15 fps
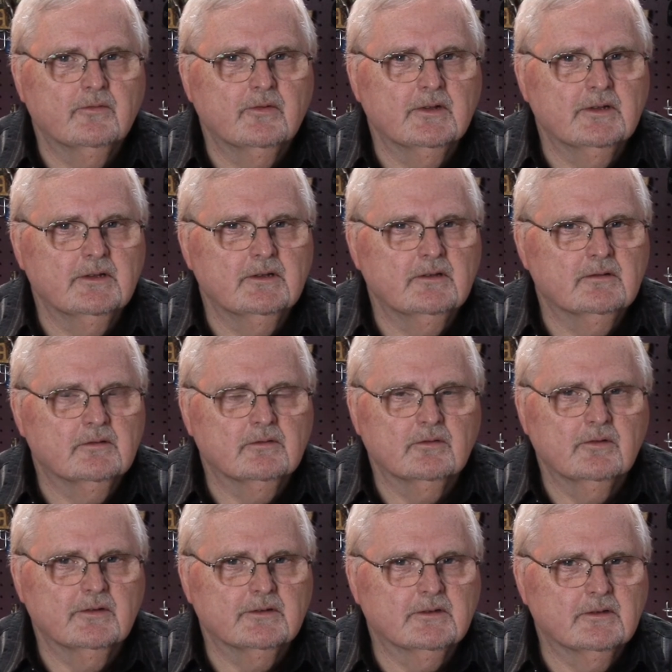really
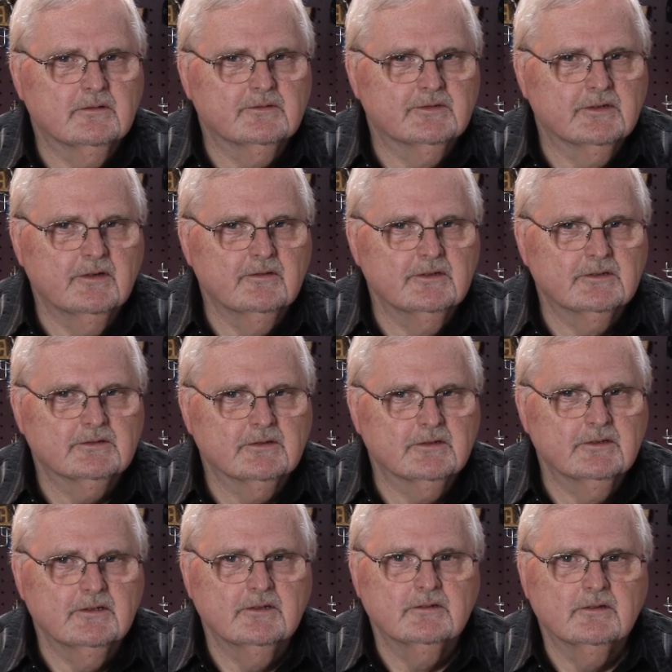look
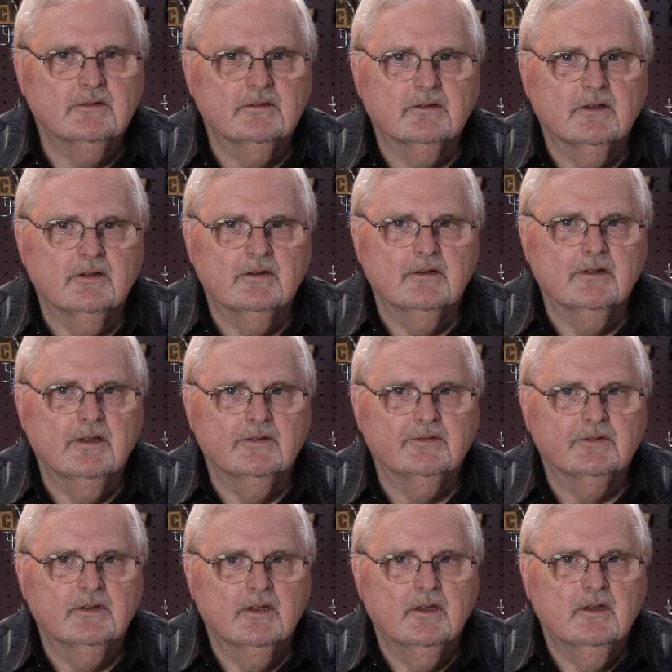seriously into the clarinets,